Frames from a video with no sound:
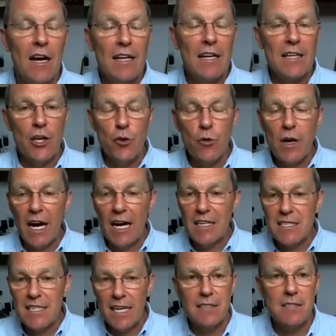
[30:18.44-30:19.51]
that you guys
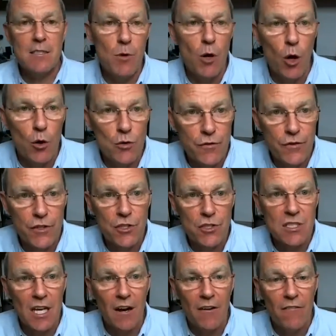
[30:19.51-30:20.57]
set some goals for
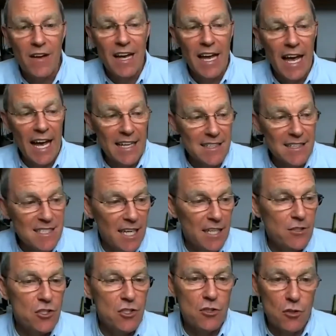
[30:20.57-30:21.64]
yourself and
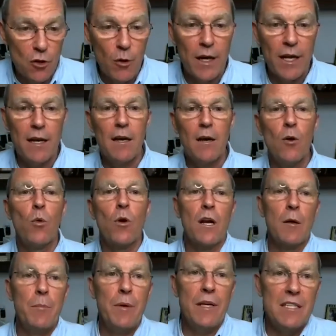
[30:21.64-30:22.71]
said, screw it. We're going
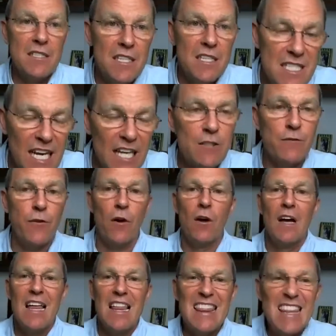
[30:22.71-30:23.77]
to be successful
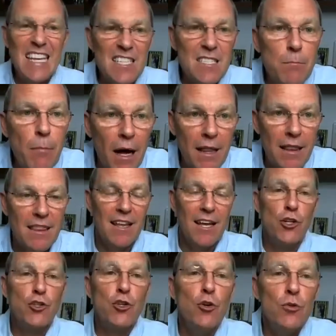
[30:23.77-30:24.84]
this month,
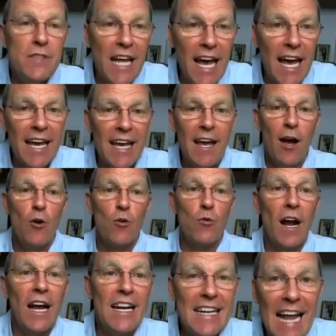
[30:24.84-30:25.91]
today,
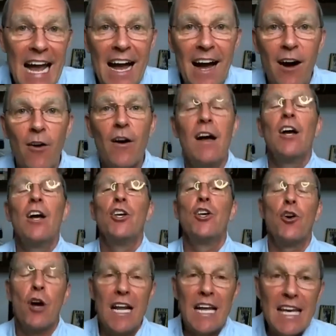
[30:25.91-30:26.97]
right now. You're
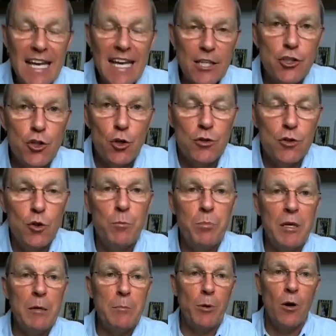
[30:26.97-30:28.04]
going to get your 2
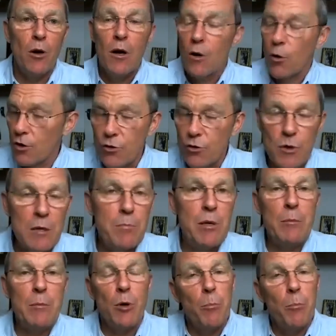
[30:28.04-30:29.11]
people or 3
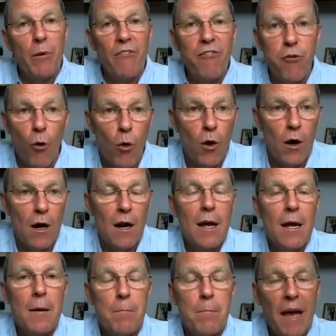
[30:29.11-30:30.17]
people before
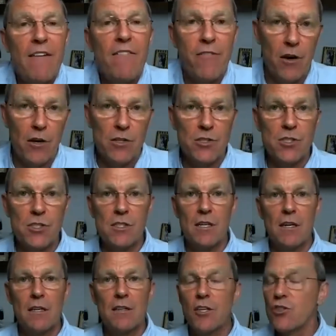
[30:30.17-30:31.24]
May 1st.
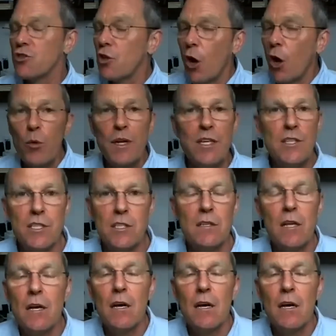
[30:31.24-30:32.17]
There's no reason